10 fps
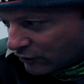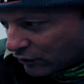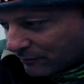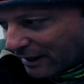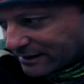
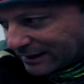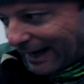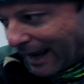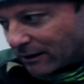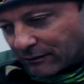You can
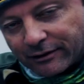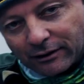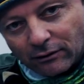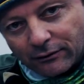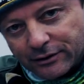basically hang the
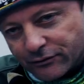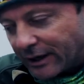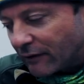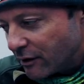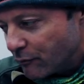vehicle on these
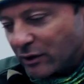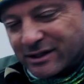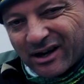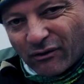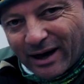recovery
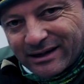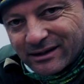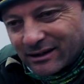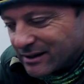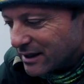points. They're
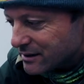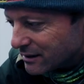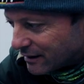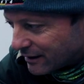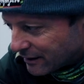rated and
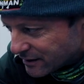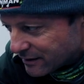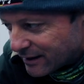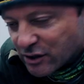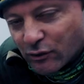tested, and
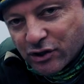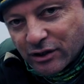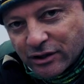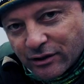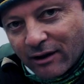that's what
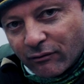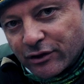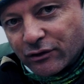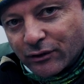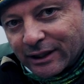you need to have
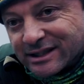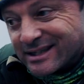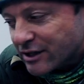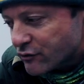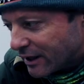when you're doing
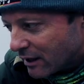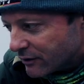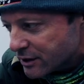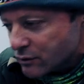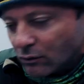snatch
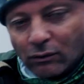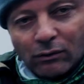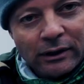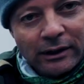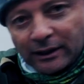recoveries
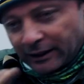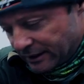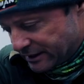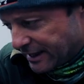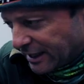or
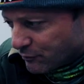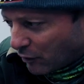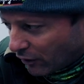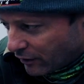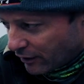snatch
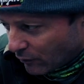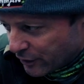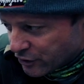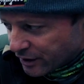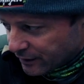block
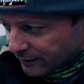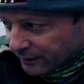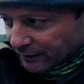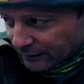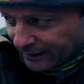winching.
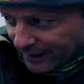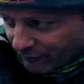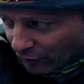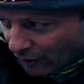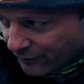
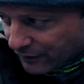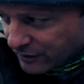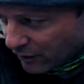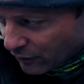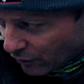Never on the
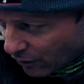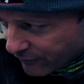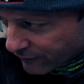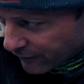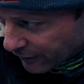tow hook
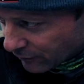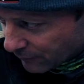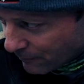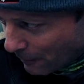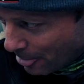of the vehicle.